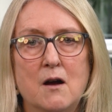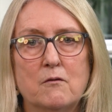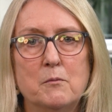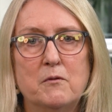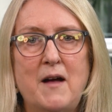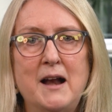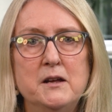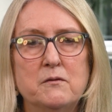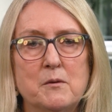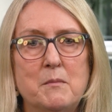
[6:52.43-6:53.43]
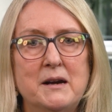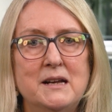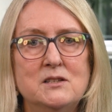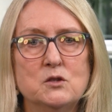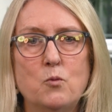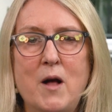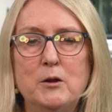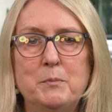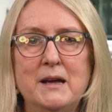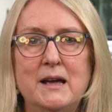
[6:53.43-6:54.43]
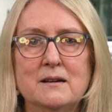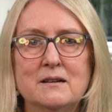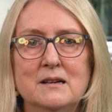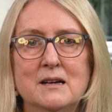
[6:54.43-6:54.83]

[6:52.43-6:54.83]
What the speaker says: From value for money to well-being,